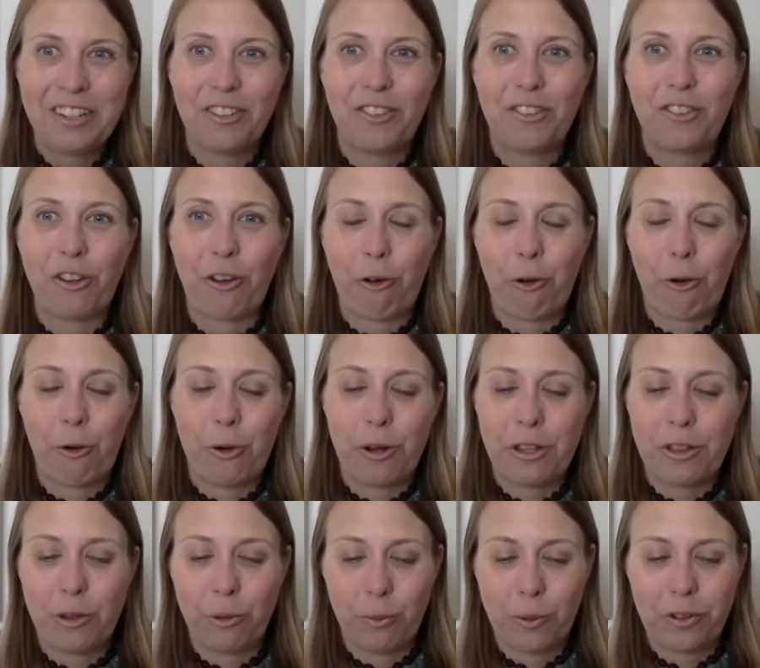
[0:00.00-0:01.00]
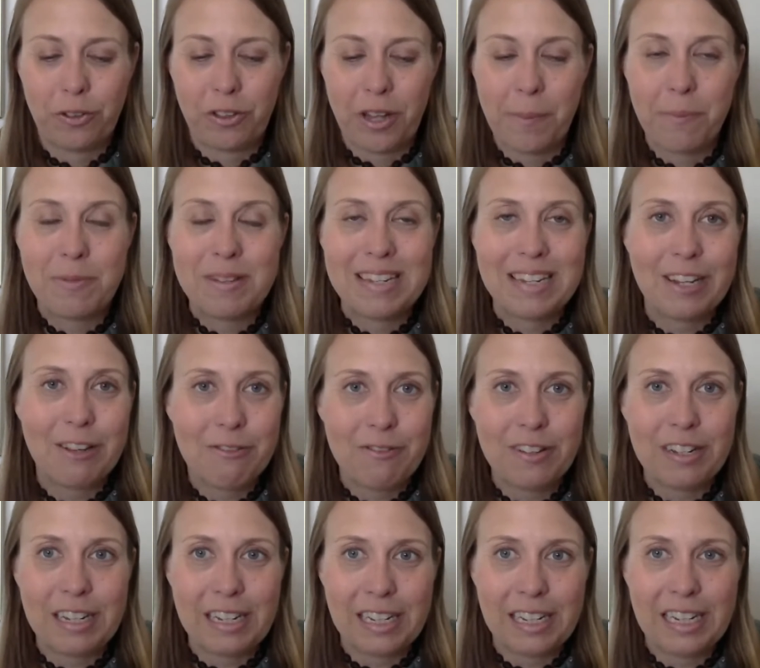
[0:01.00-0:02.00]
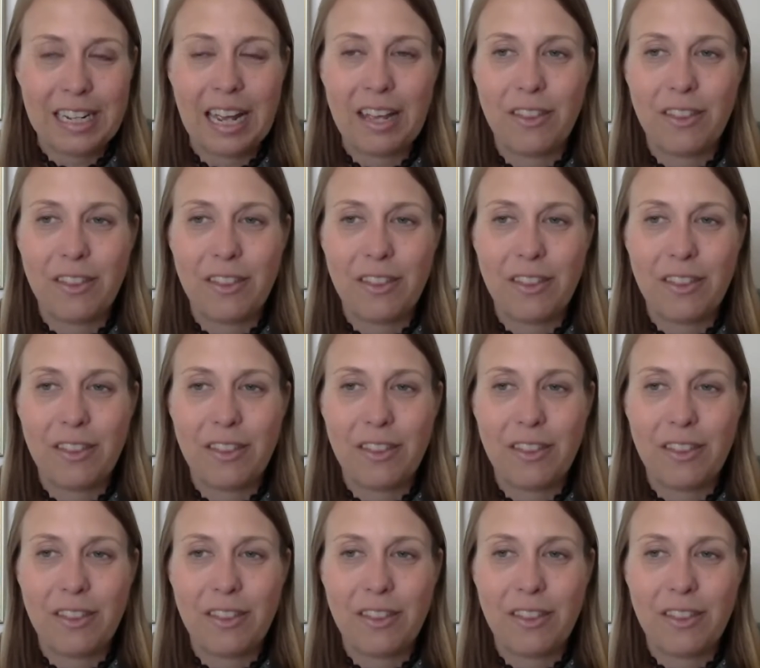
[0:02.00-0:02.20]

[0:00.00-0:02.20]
So in the receptivity